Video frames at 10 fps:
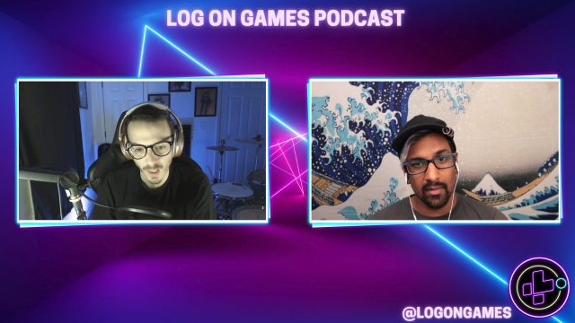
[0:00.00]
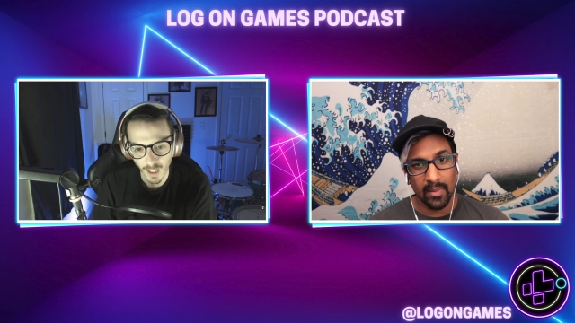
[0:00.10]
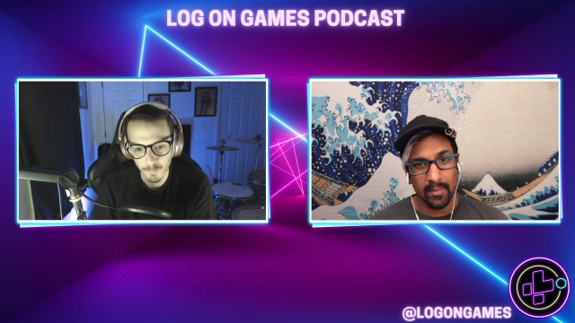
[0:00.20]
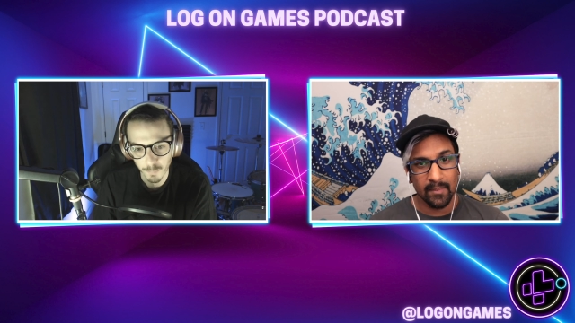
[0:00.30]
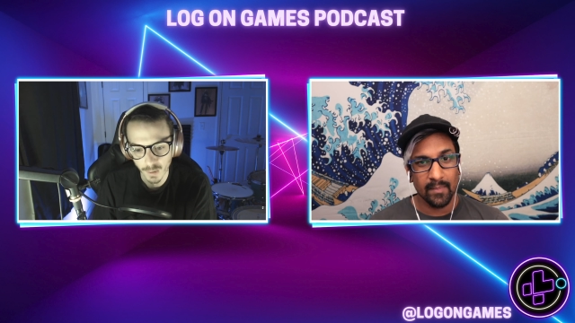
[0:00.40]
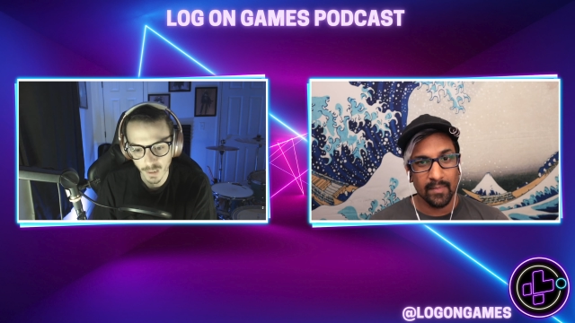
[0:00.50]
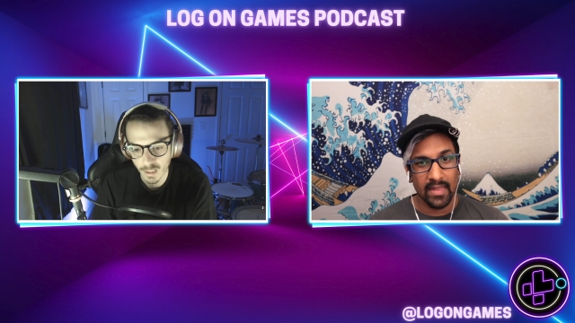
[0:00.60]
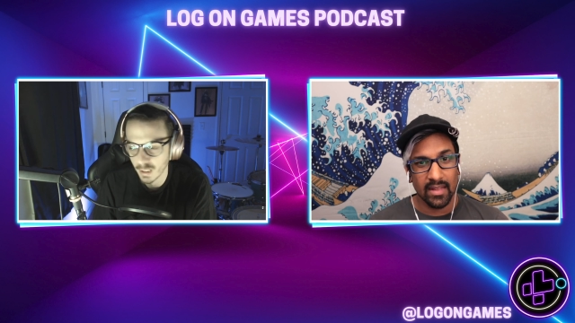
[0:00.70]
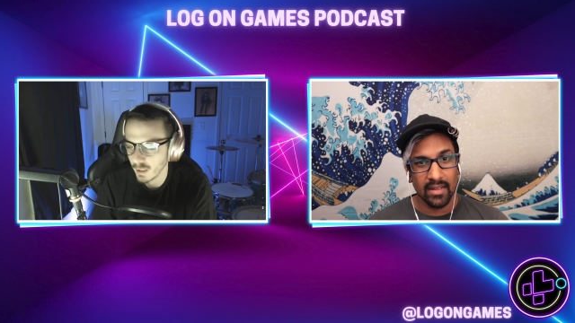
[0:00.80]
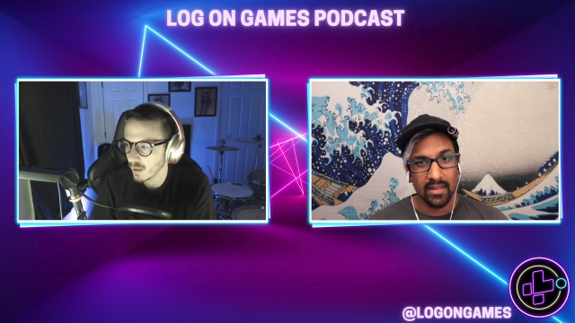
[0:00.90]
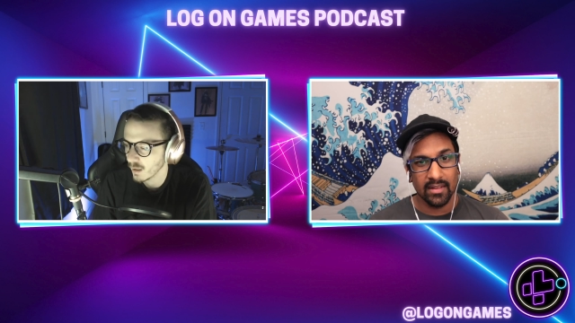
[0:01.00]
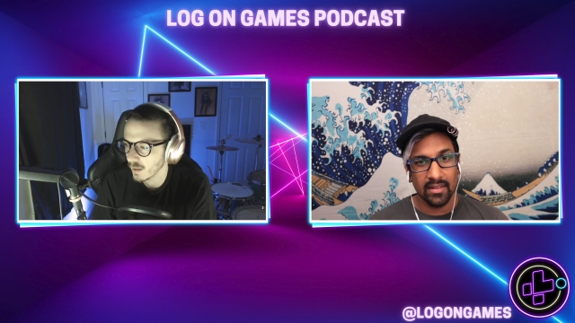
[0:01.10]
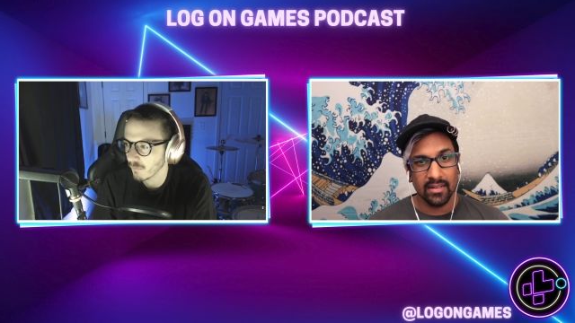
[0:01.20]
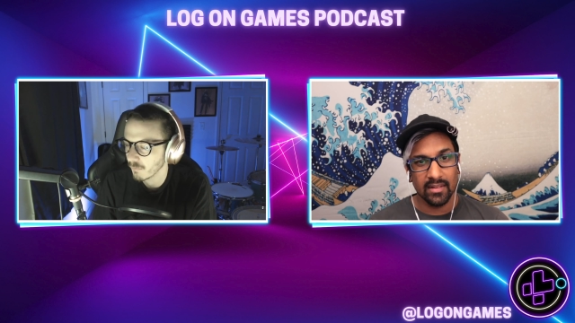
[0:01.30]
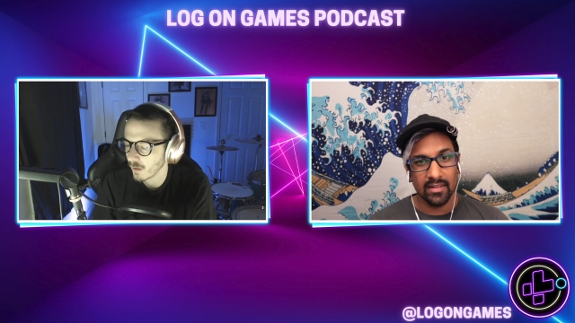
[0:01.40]
Speaker 1: I played
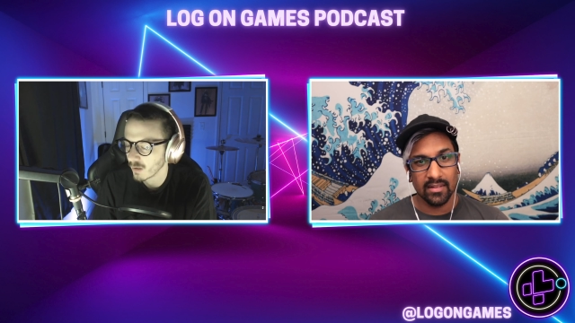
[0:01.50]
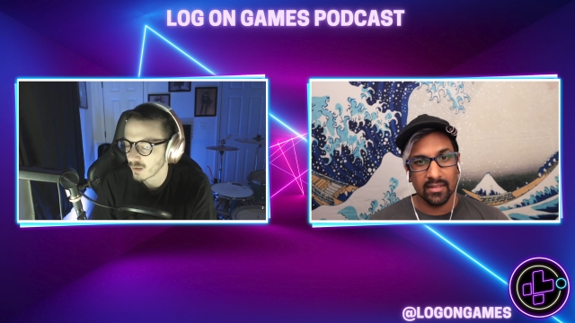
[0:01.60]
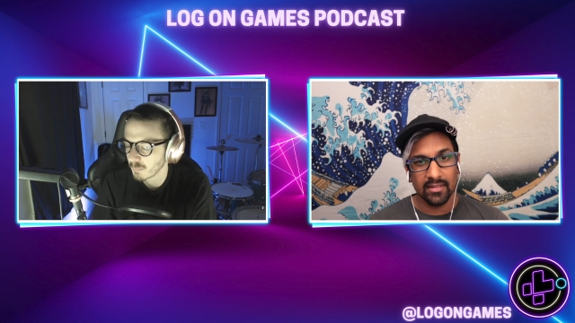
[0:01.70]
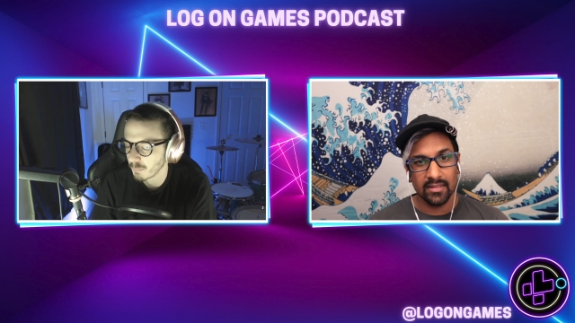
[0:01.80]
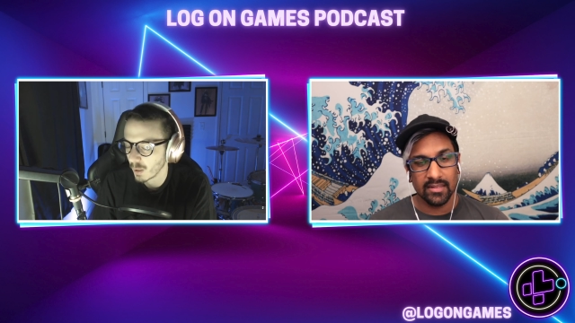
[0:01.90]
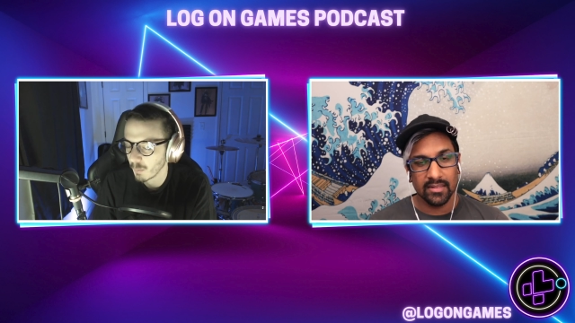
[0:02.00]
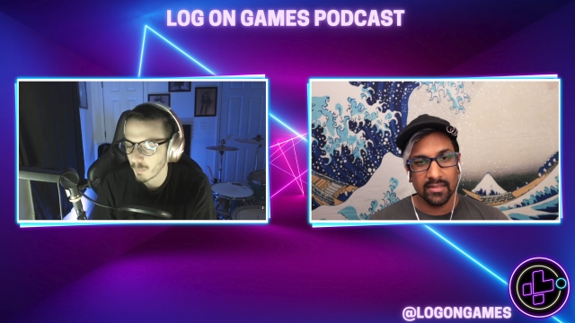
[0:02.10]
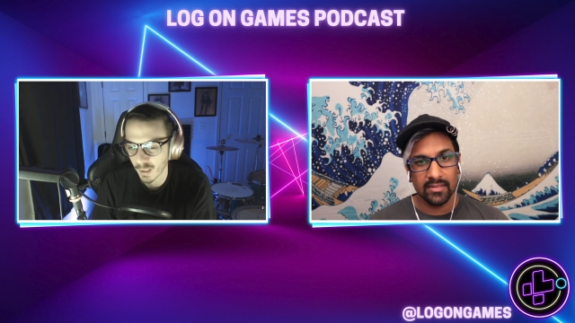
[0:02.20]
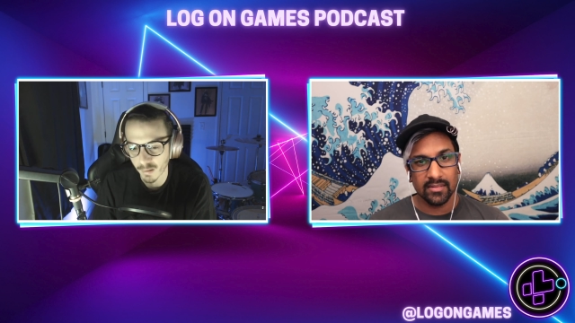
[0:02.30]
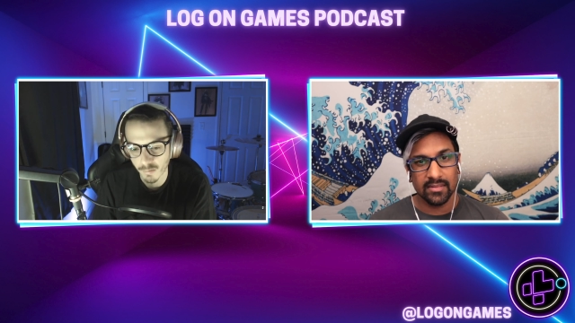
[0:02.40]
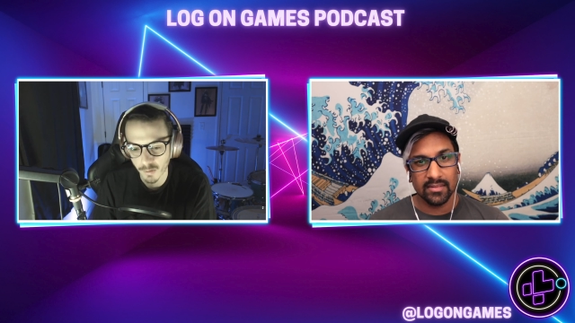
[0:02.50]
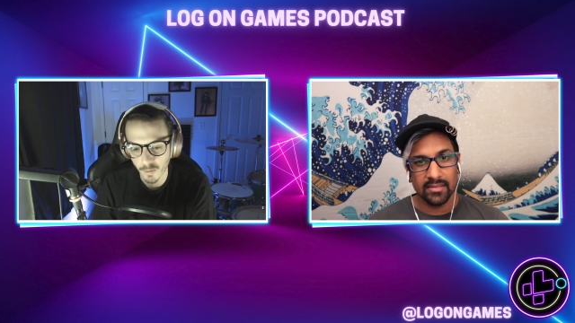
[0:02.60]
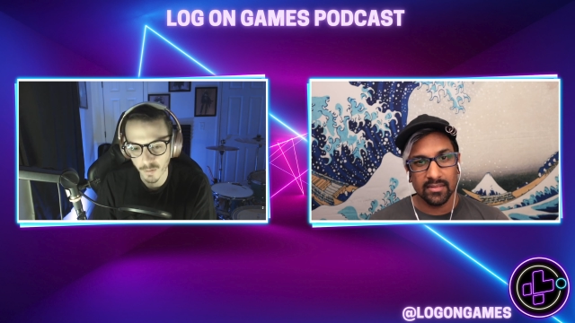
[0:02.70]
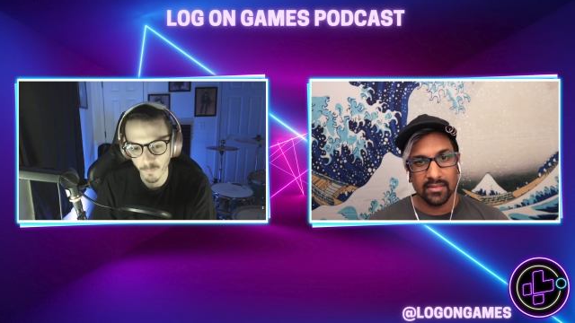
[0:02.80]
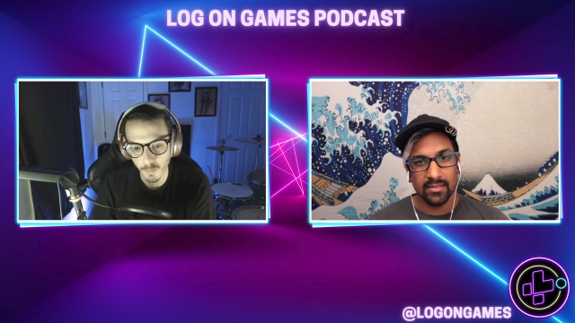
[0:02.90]
uh, the first probably like
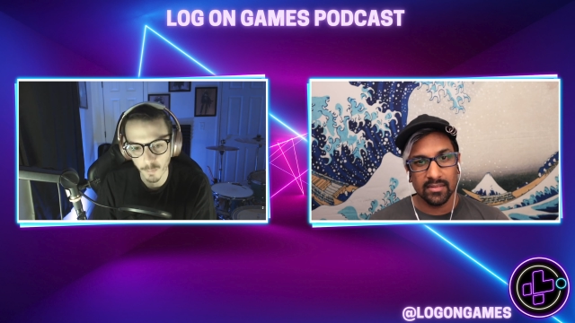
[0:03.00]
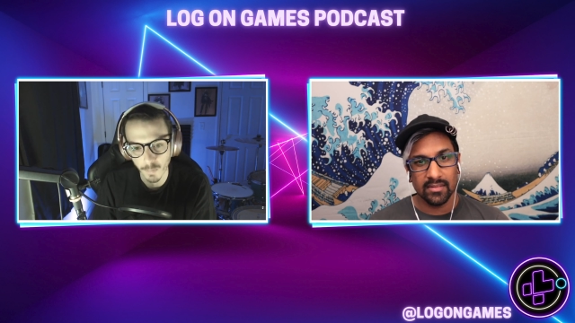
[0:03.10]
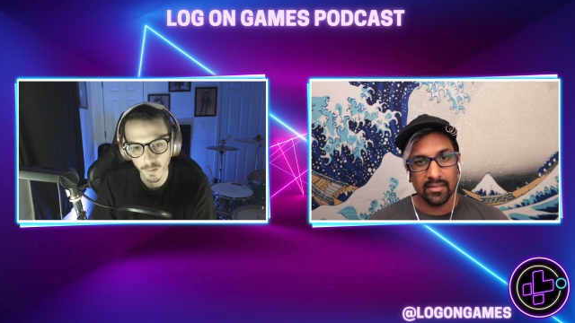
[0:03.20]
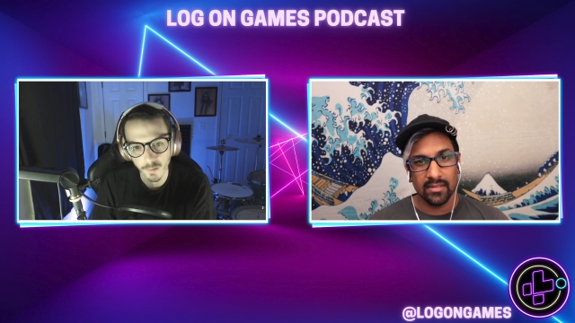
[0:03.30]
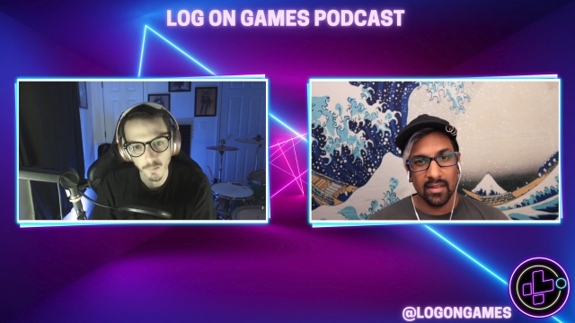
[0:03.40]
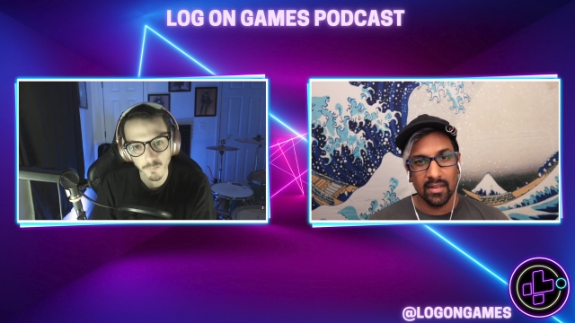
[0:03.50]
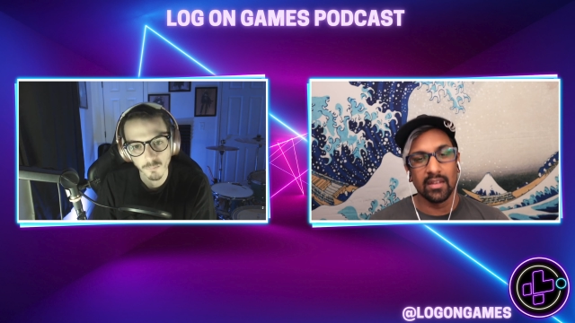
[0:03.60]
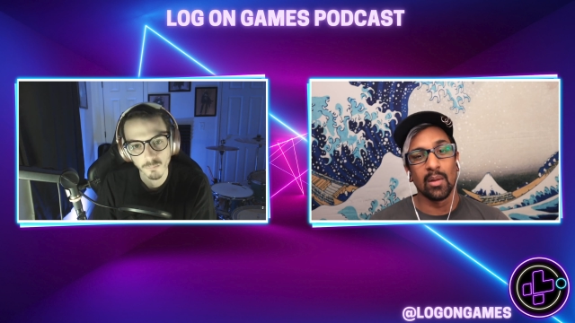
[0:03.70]
30, 40 minutes.